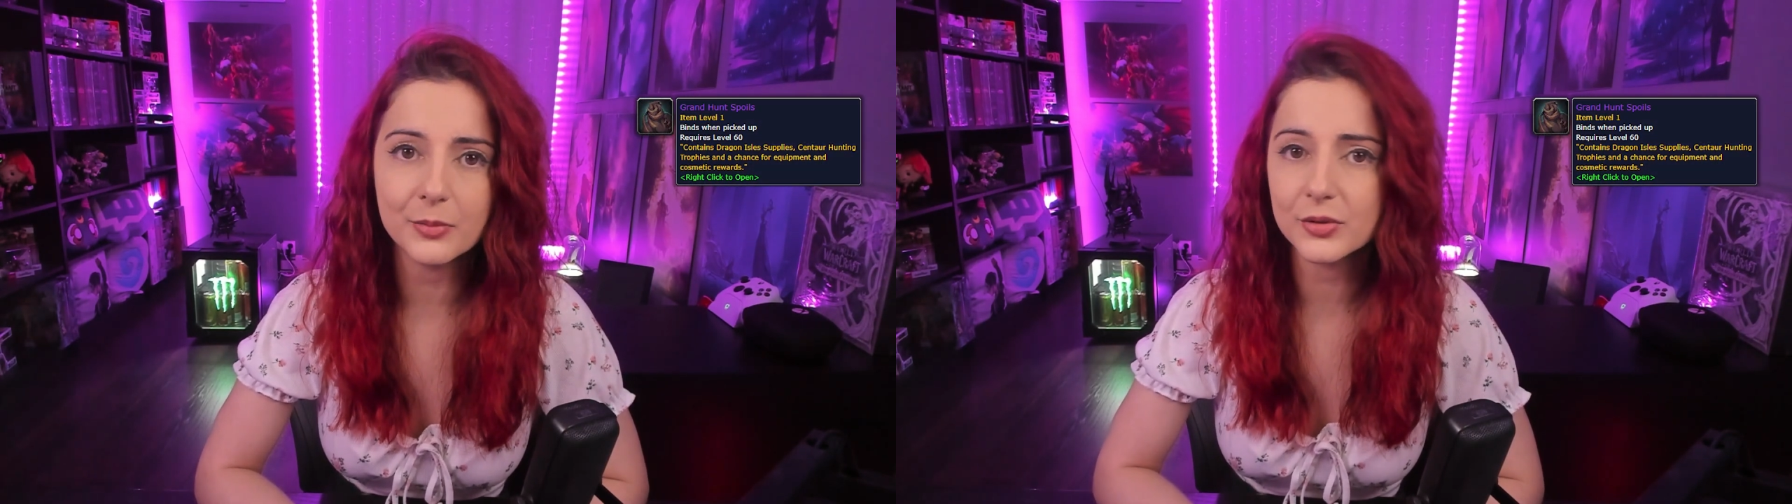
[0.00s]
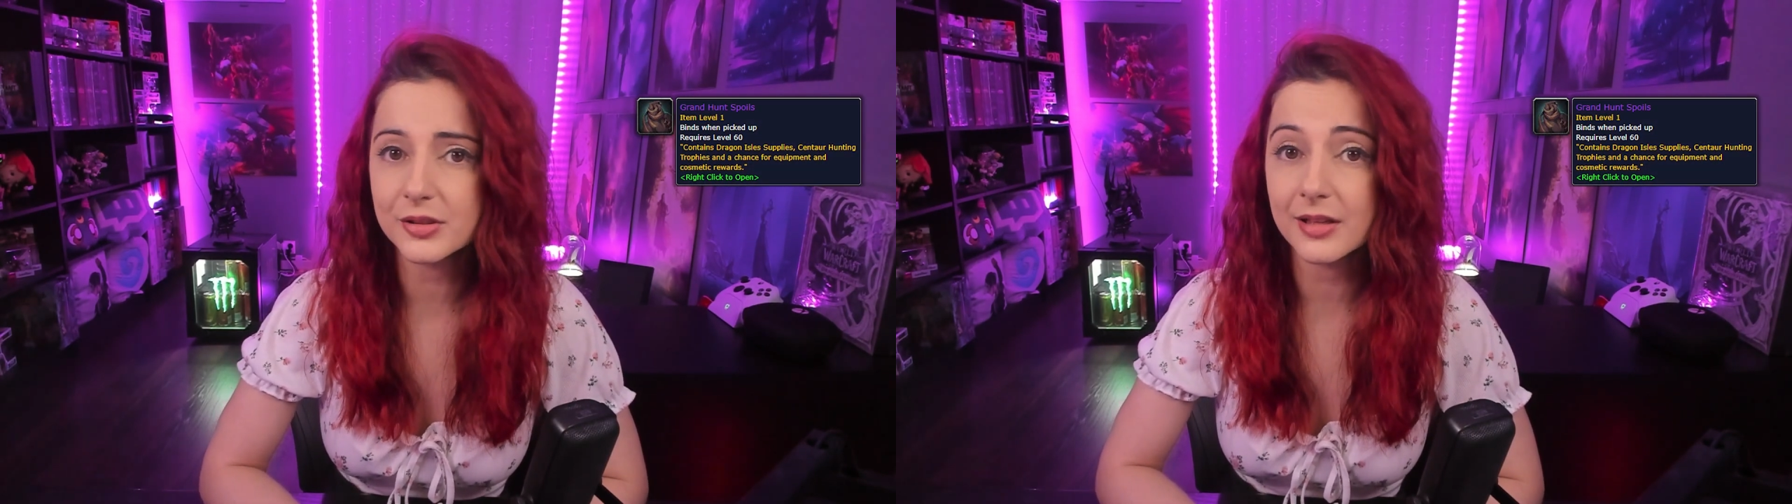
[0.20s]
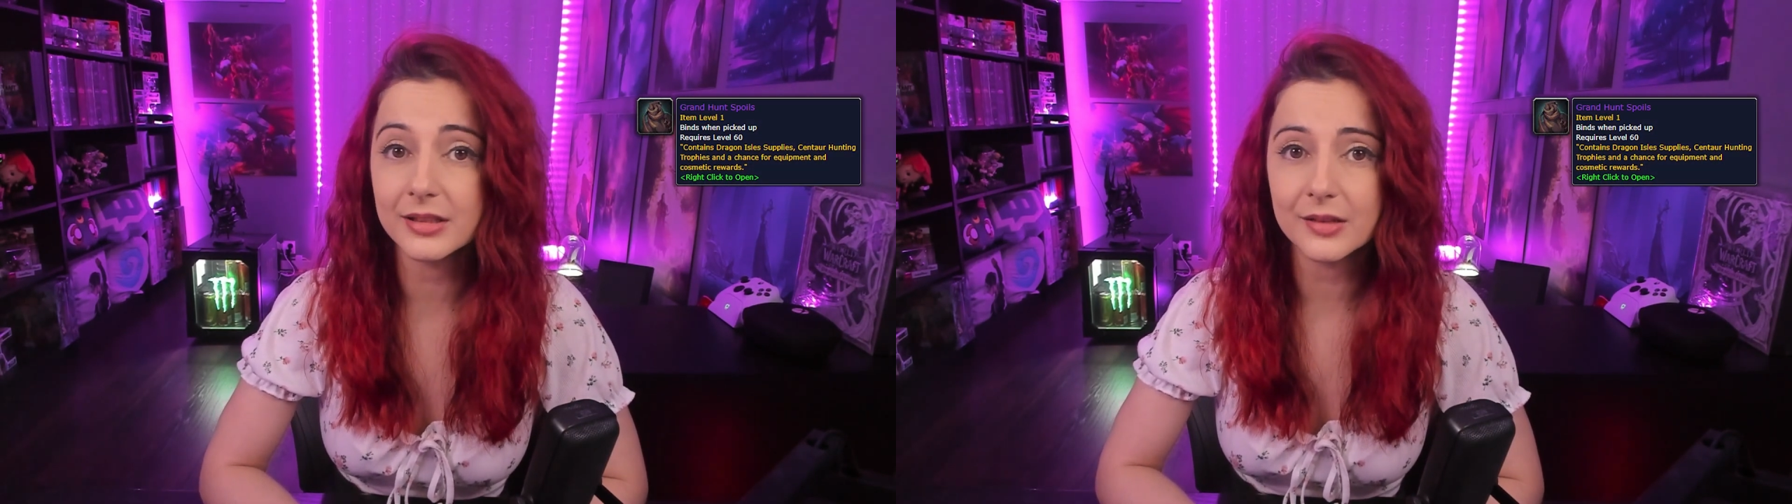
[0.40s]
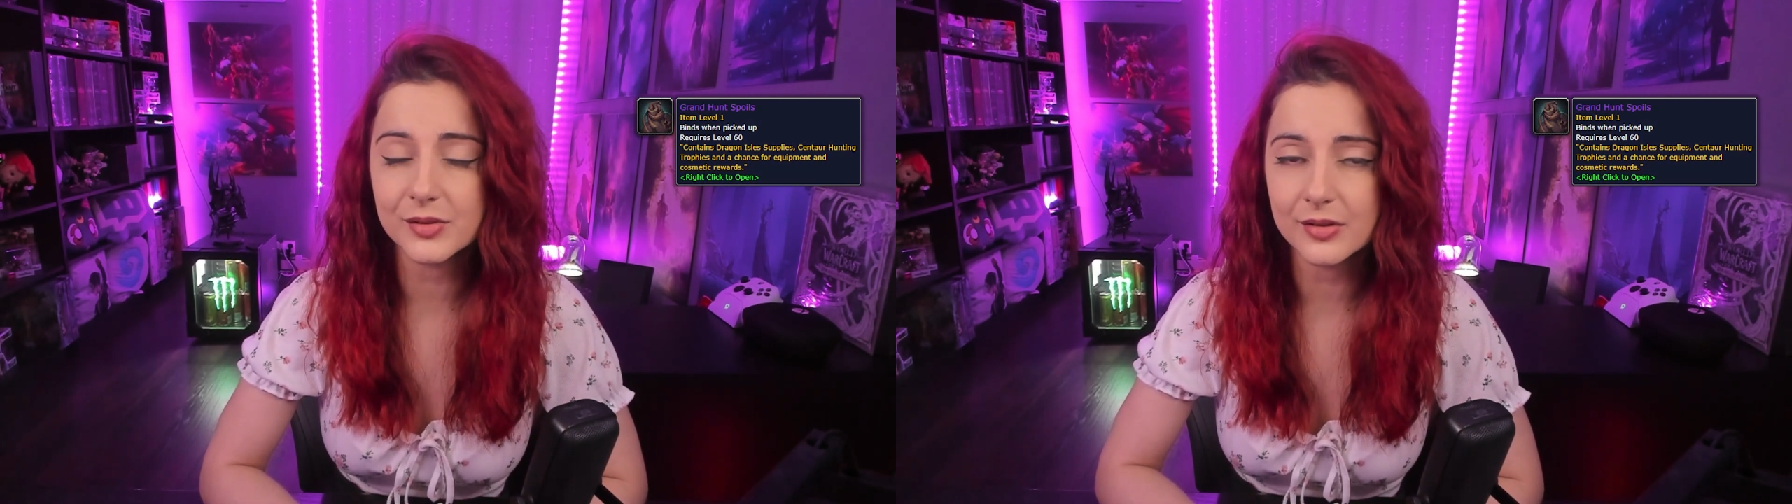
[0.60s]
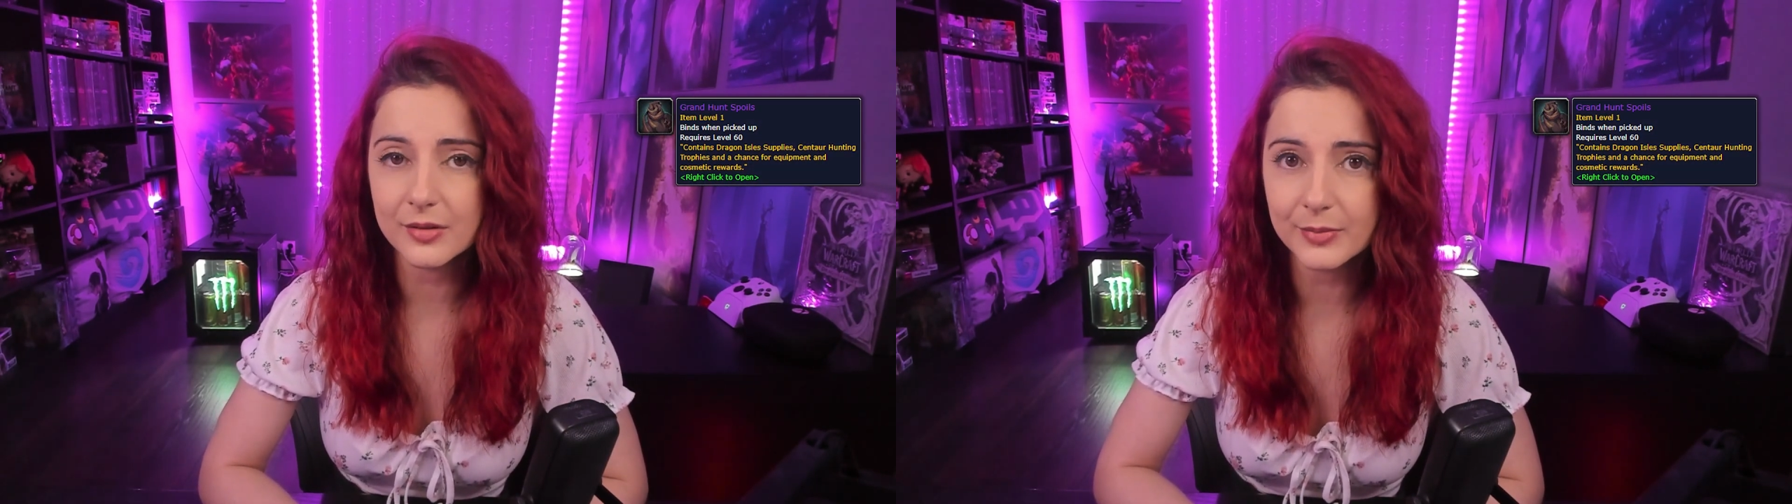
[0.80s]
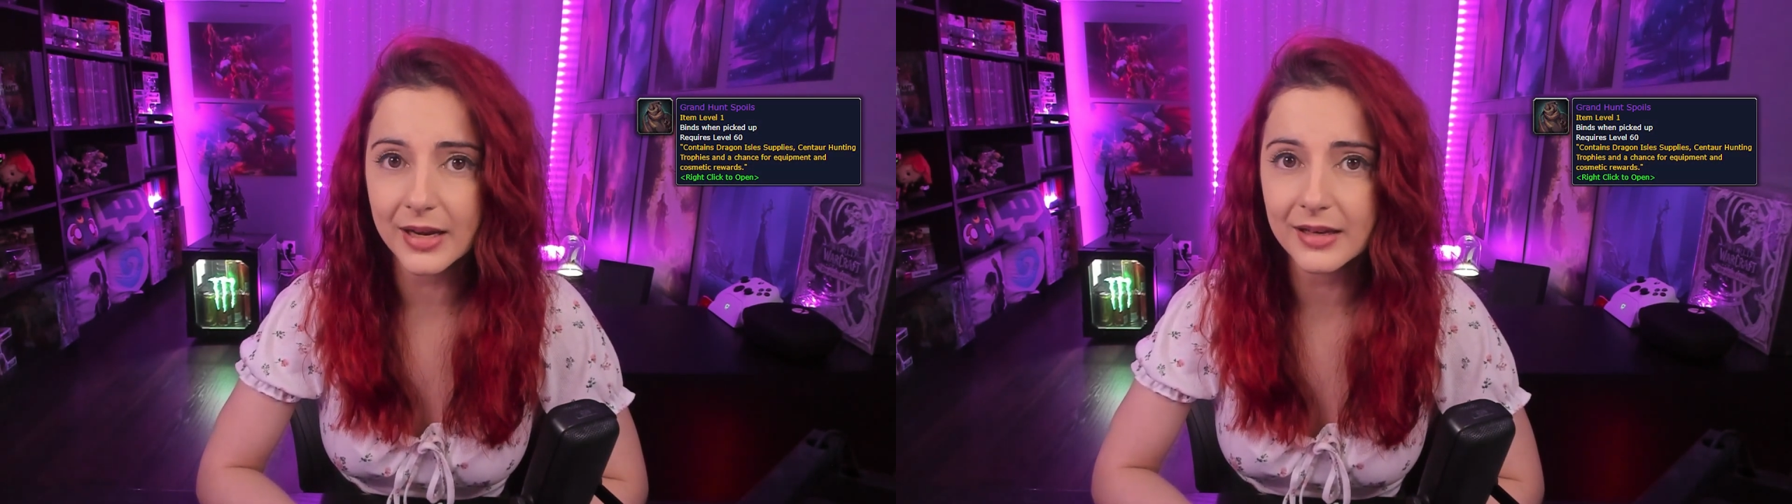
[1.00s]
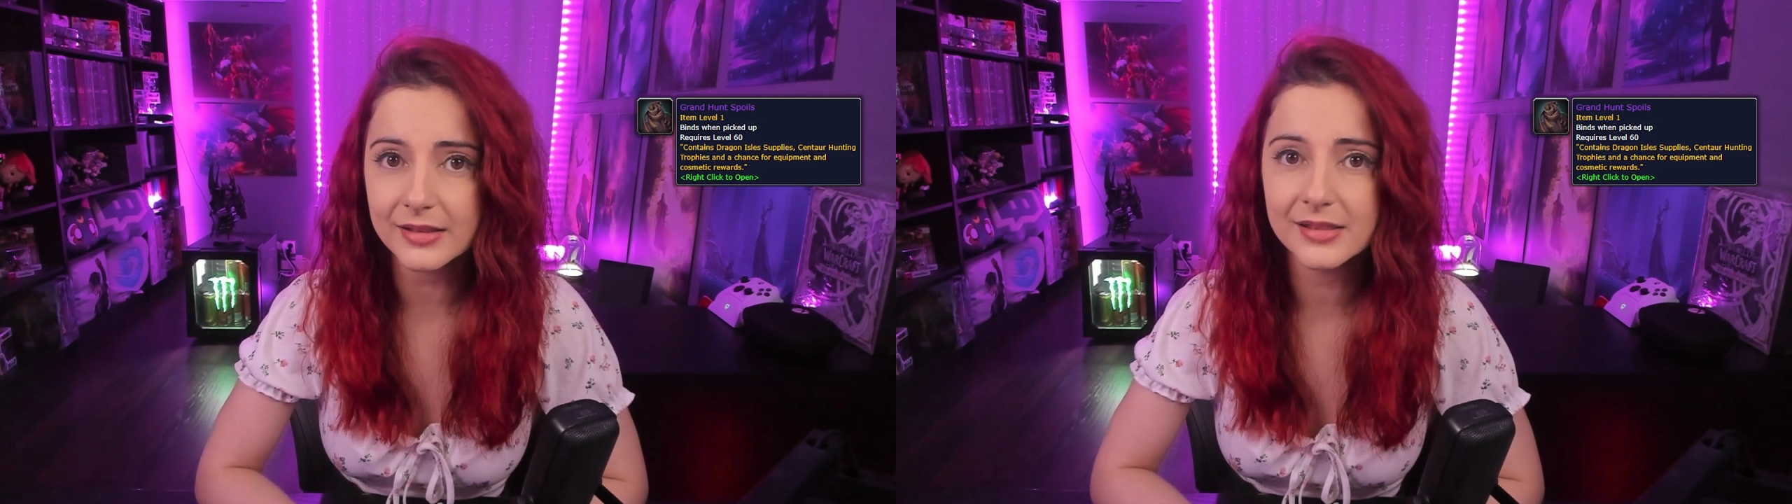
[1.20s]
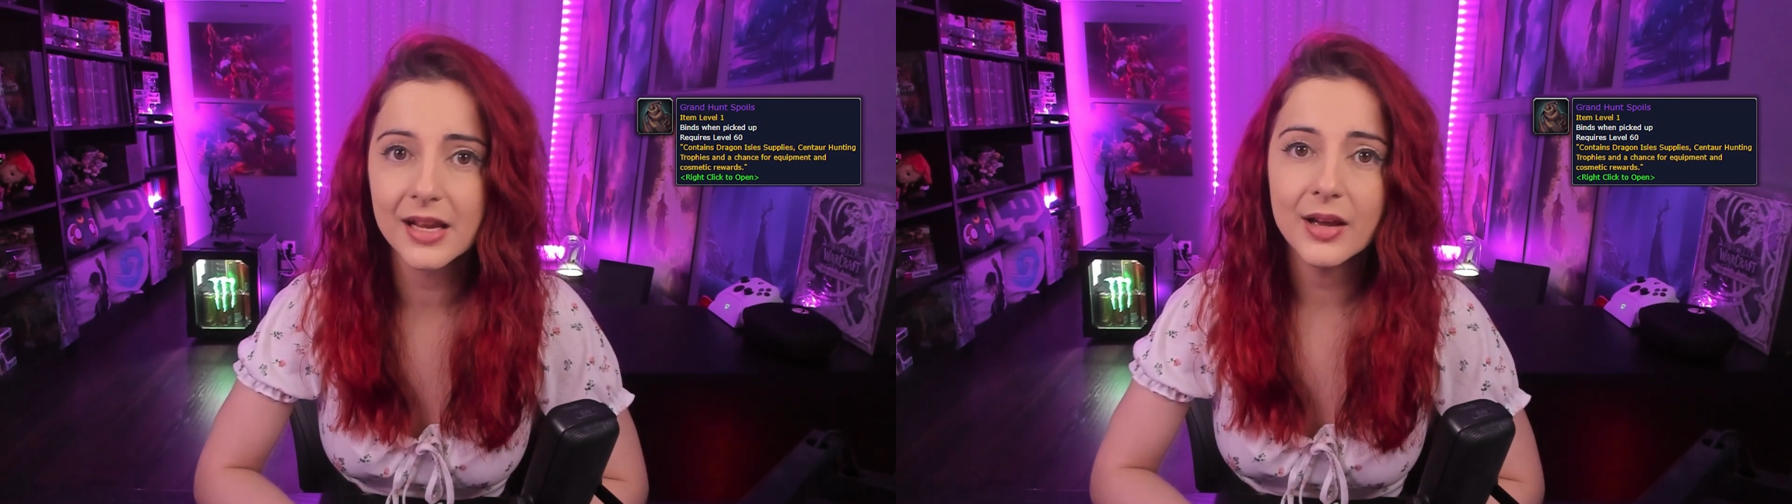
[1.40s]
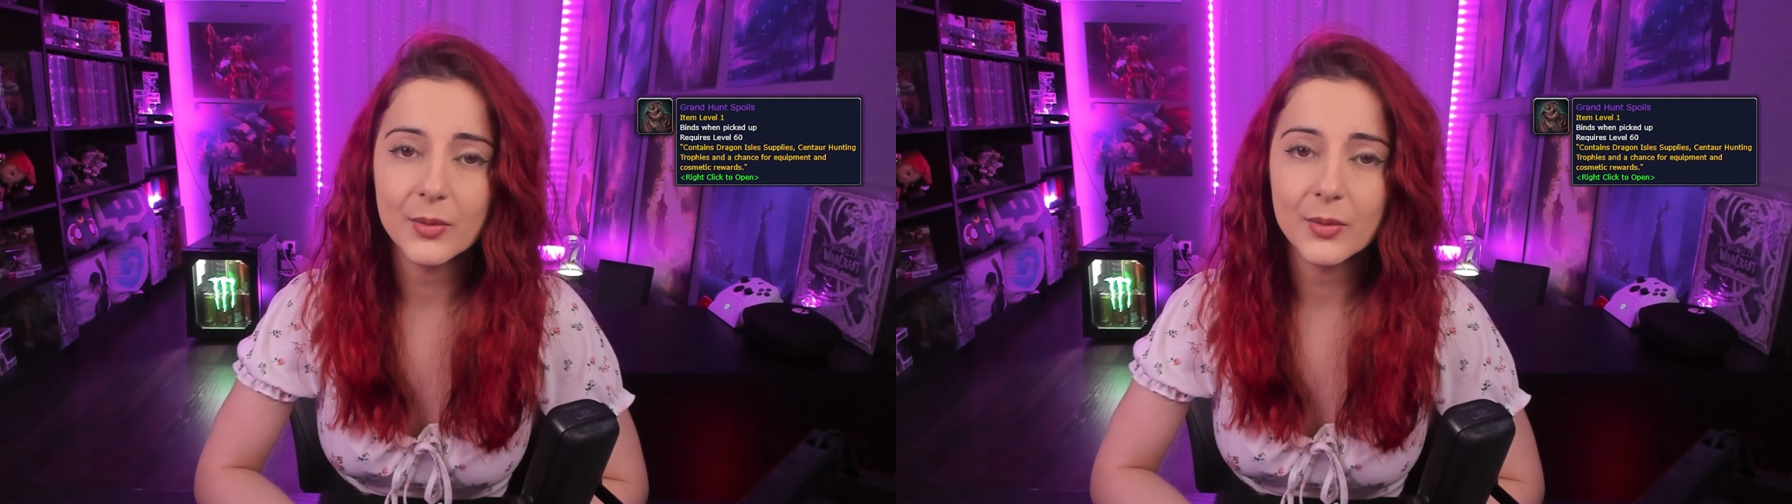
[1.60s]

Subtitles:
which then gives you the bags